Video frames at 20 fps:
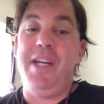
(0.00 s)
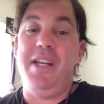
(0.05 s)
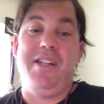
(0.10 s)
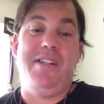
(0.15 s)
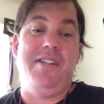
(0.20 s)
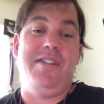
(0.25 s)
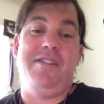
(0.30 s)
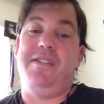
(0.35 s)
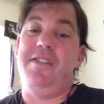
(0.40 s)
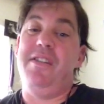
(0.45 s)
been
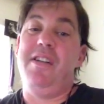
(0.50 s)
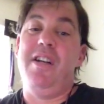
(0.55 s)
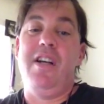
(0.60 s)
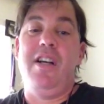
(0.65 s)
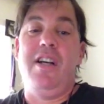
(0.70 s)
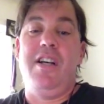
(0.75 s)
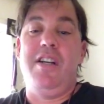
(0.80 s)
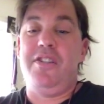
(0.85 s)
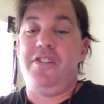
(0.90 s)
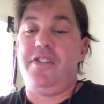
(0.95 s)
in
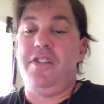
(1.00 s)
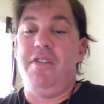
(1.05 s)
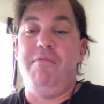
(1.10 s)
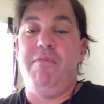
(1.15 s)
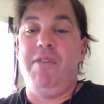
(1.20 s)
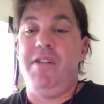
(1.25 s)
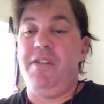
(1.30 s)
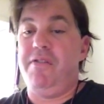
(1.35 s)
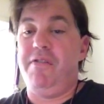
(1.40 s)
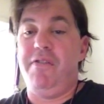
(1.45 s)

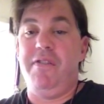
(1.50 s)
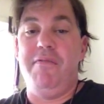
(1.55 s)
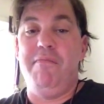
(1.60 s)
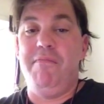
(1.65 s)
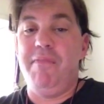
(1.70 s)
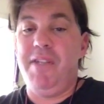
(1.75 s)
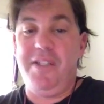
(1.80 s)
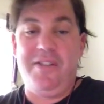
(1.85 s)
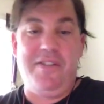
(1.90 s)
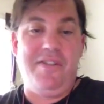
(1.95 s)
some other
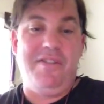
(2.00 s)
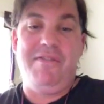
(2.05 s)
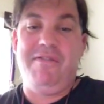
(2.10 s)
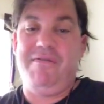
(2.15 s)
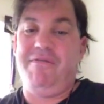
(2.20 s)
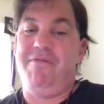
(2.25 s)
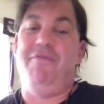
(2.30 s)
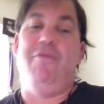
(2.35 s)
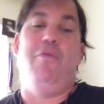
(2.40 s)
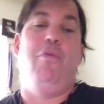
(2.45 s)
dimensional
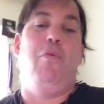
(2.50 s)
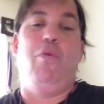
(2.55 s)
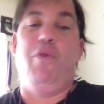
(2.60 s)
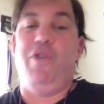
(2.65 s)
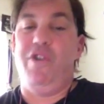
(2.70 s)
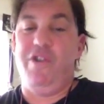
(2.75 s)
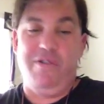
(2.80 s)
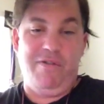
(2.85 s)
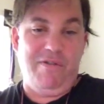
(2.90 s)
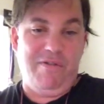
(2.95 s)

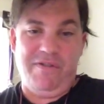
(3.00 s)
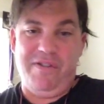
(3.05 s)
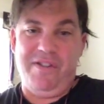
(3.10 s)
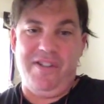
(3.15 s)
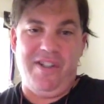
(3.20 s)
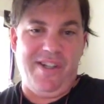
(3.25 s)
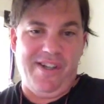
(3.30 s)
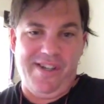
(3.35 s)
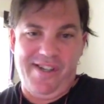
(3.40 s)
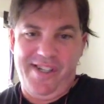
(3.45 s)
world.
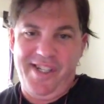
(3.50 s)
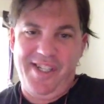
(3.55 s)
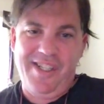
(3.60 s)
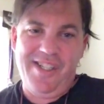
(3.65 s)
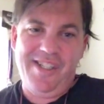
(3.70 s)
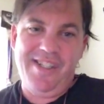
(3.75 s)
Sorry.